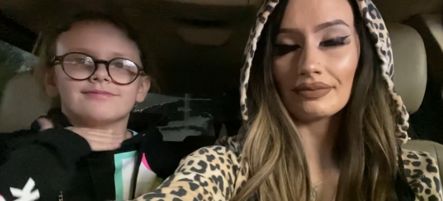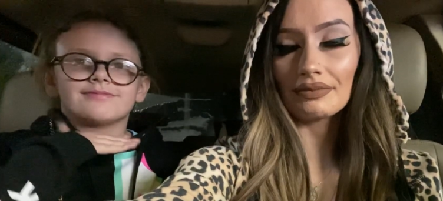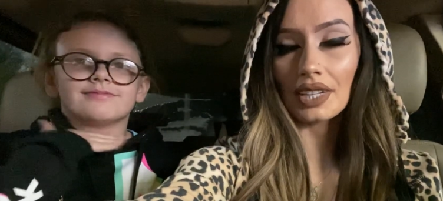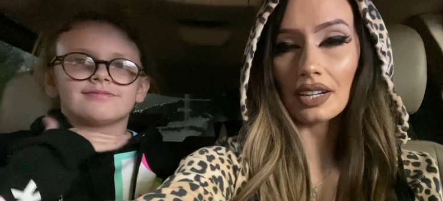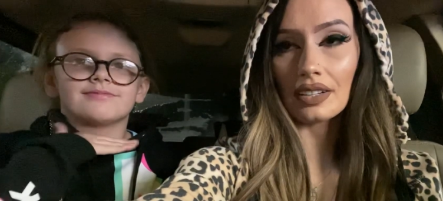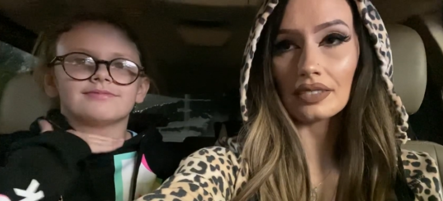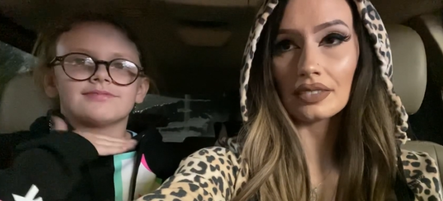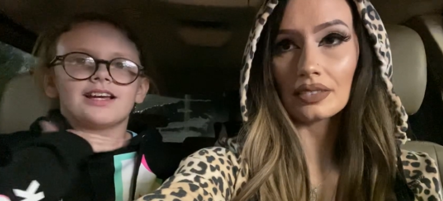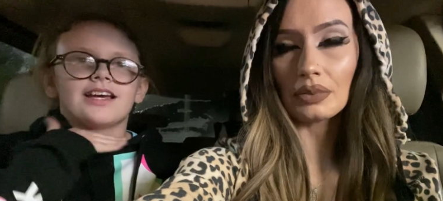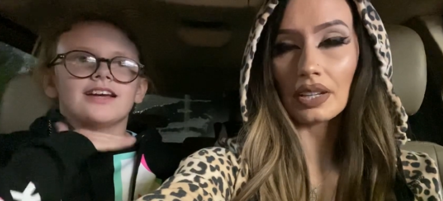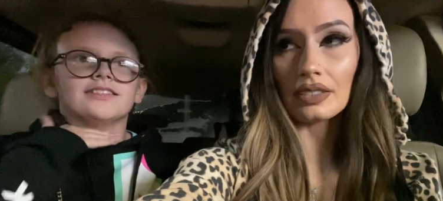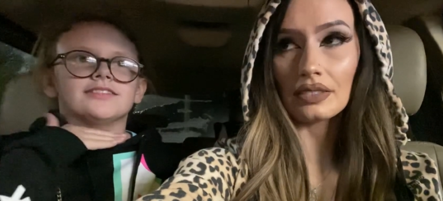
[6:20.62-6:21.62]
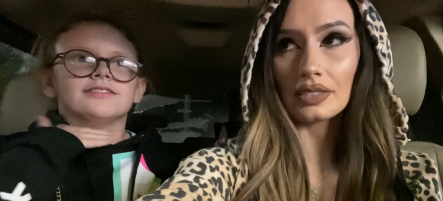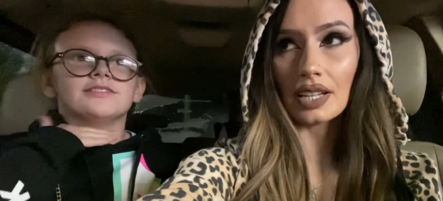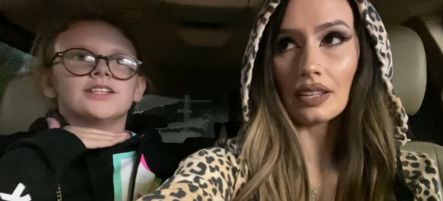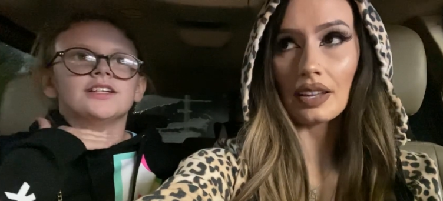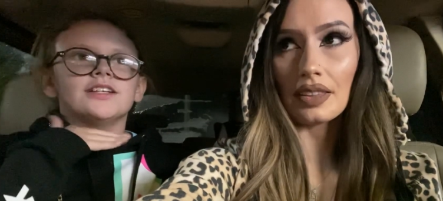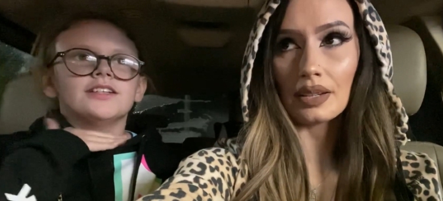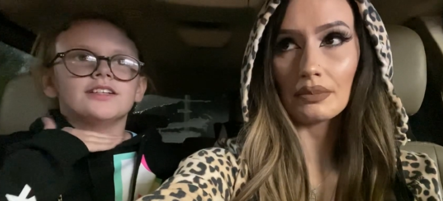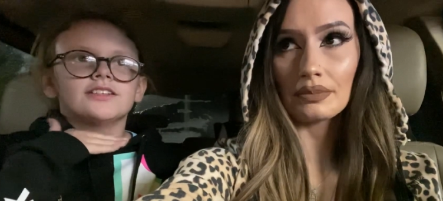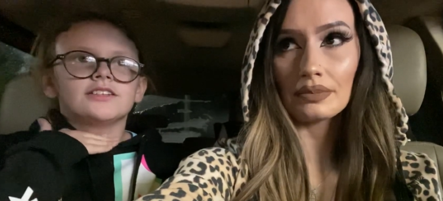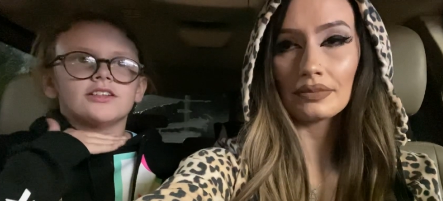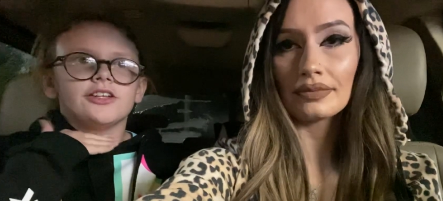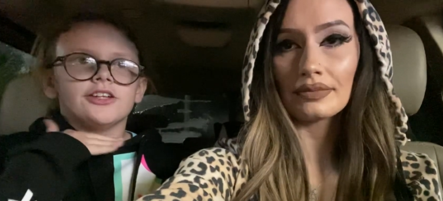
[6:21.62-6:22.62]
Speaker 1: yeah, well, and tell on them.
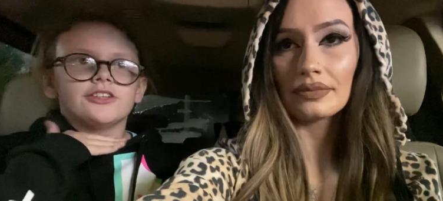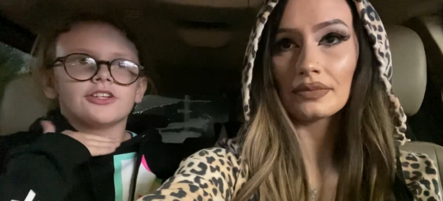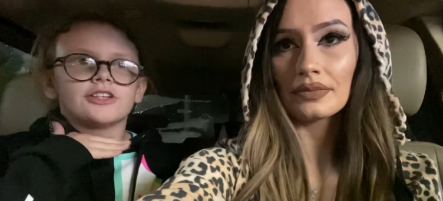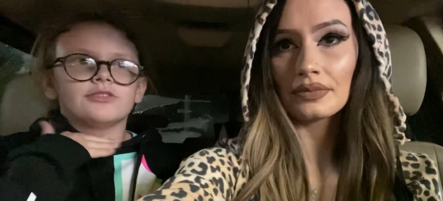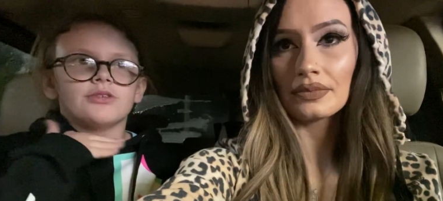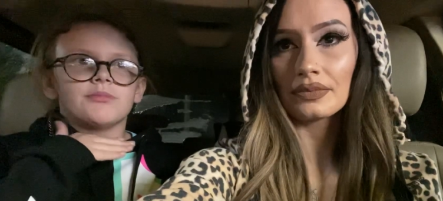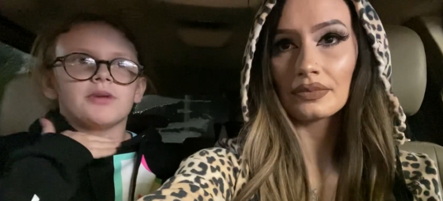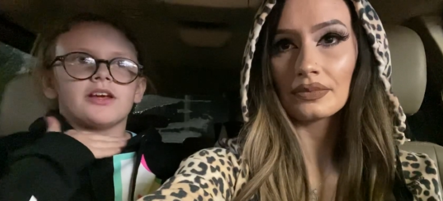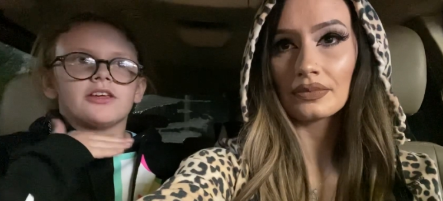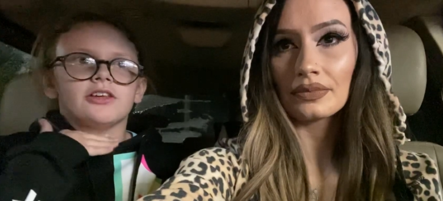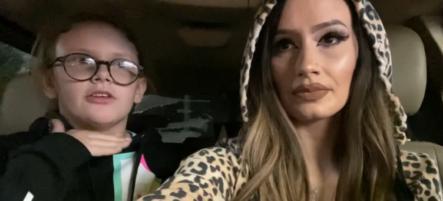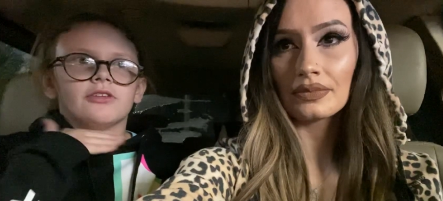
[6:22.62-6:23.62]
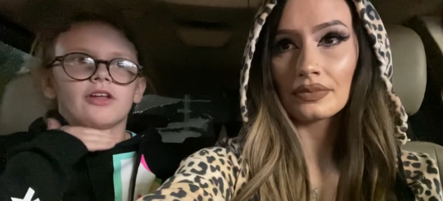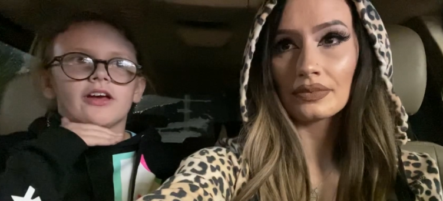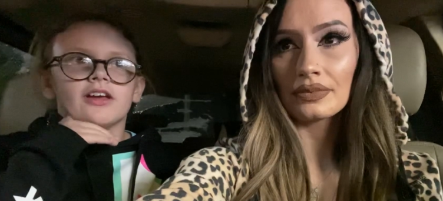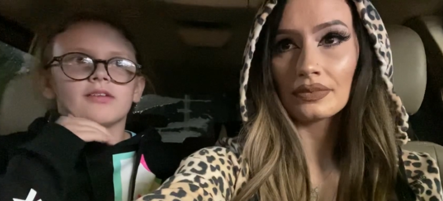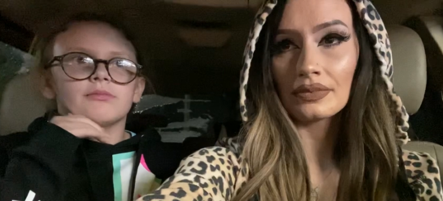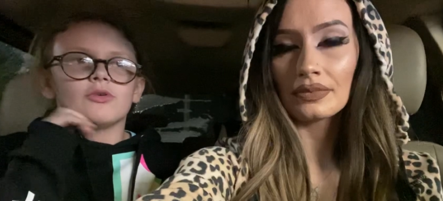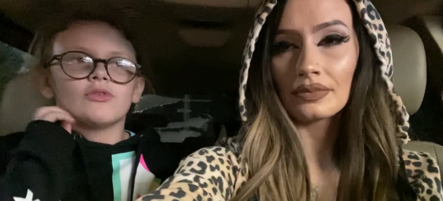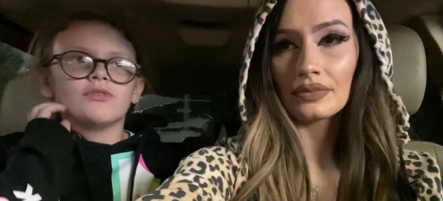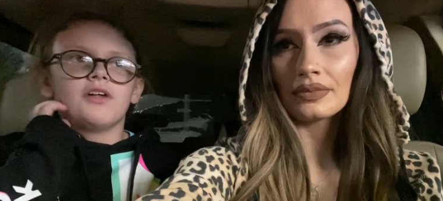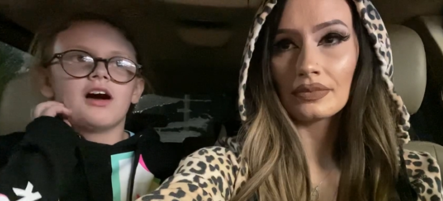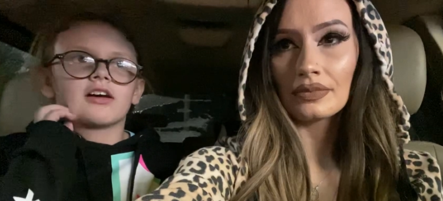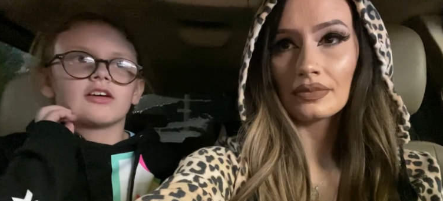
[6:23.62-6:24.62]
Speaker 2: The teachers would make you like move
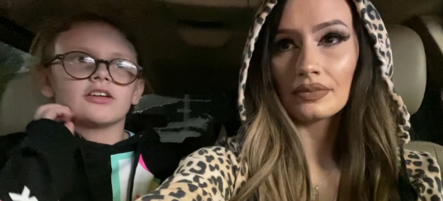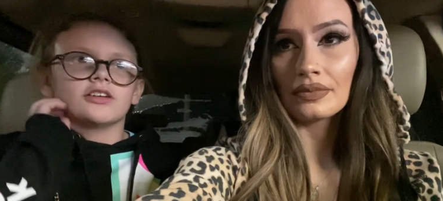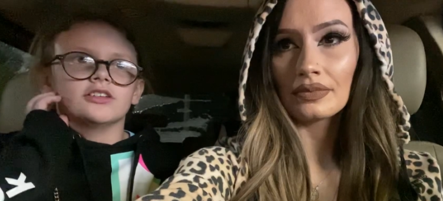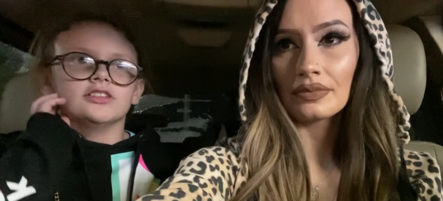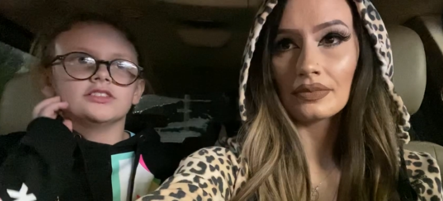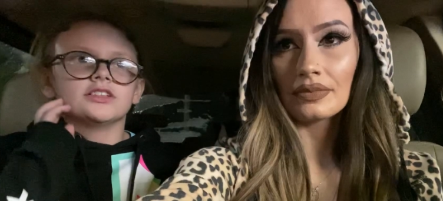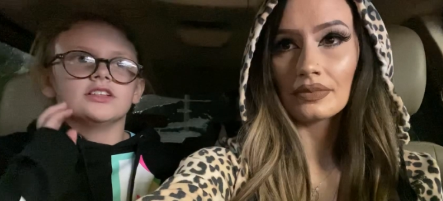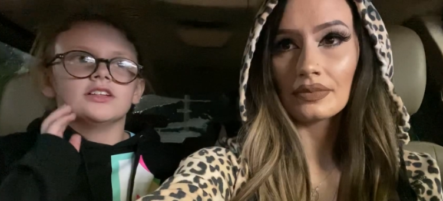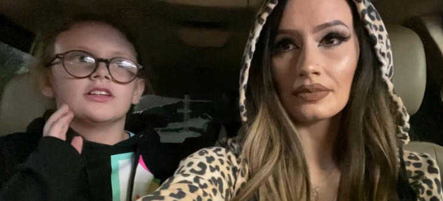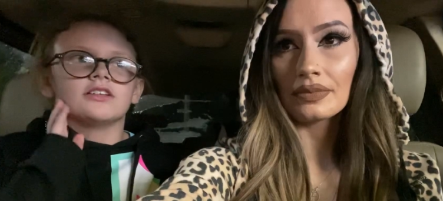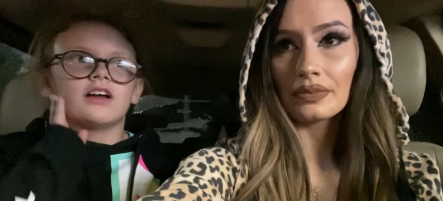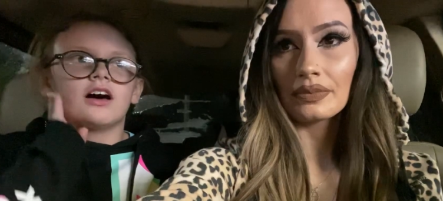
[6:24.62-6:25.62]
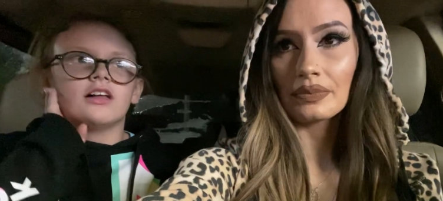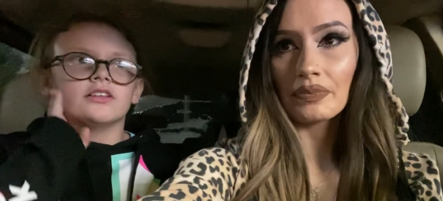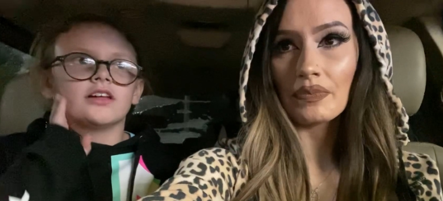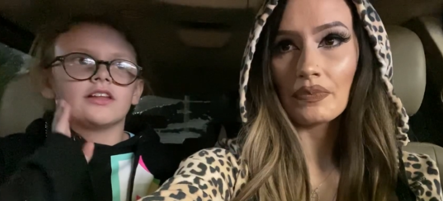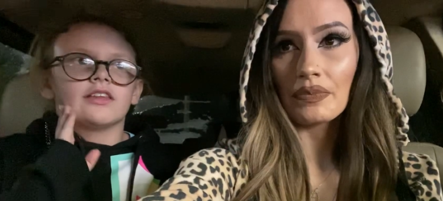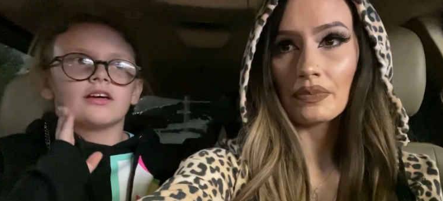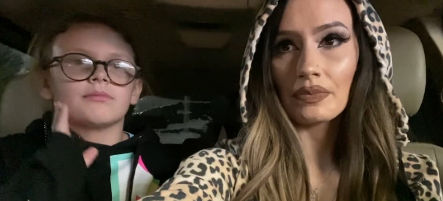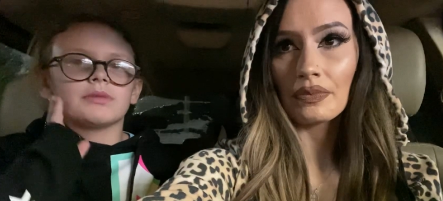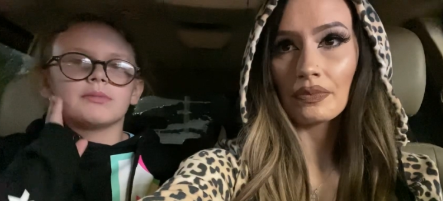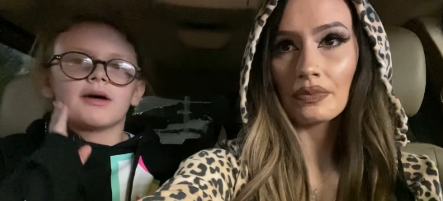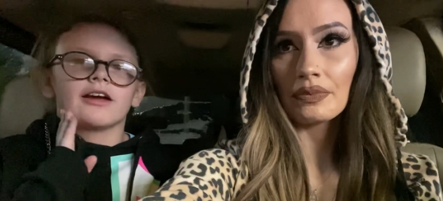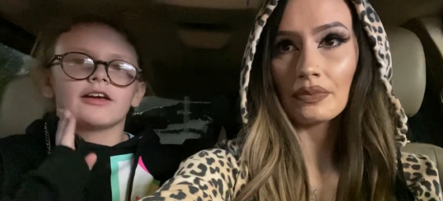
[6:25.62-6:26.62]
lockers, not let them be
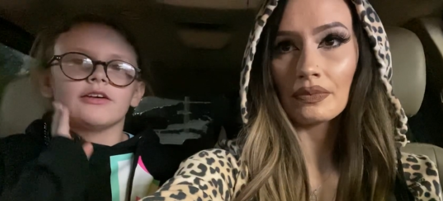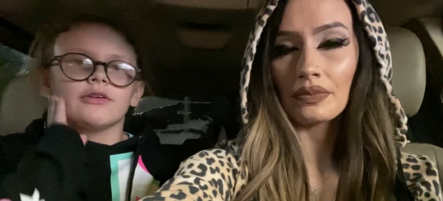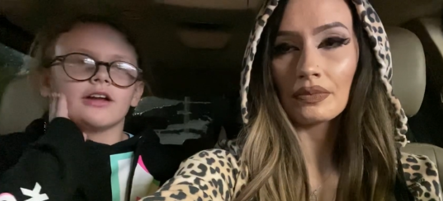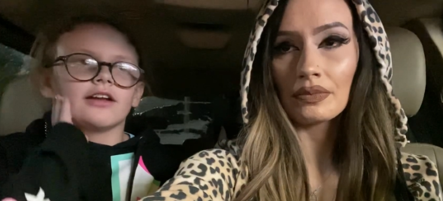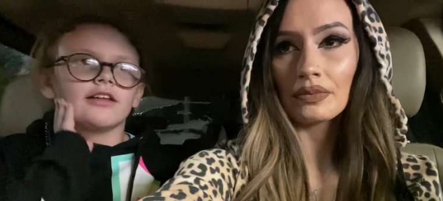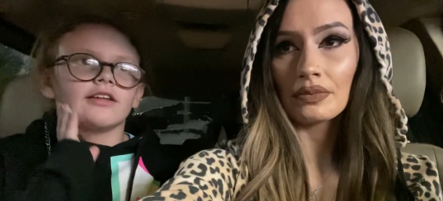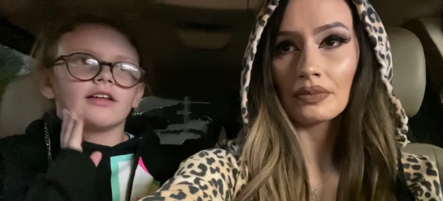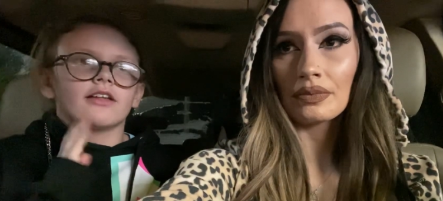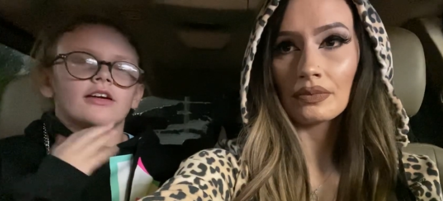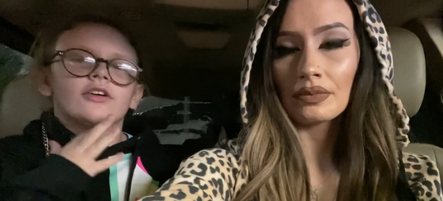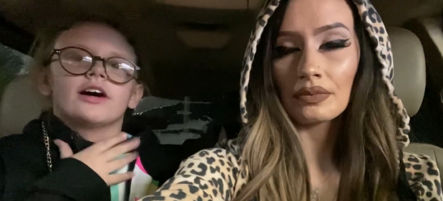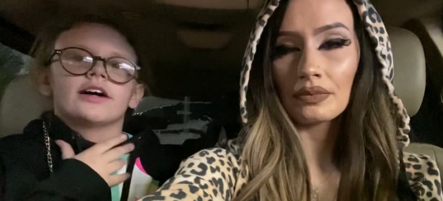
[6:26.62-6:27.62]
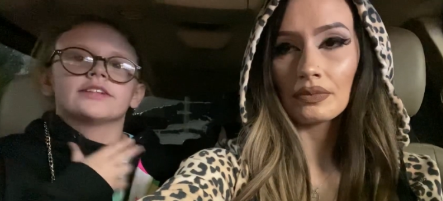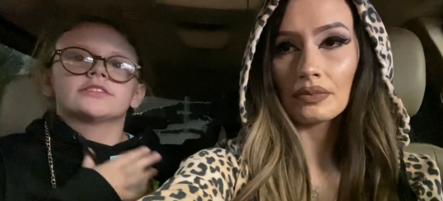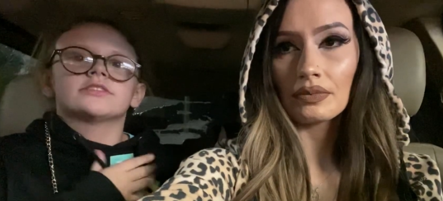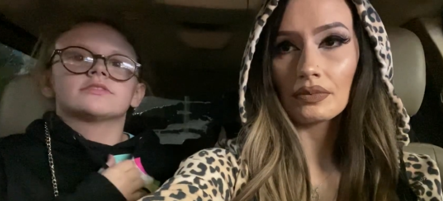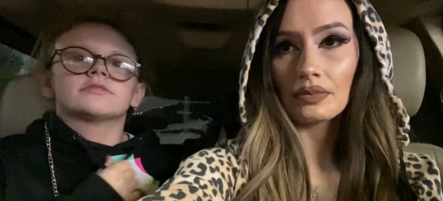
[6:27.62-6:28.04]
by you in any class.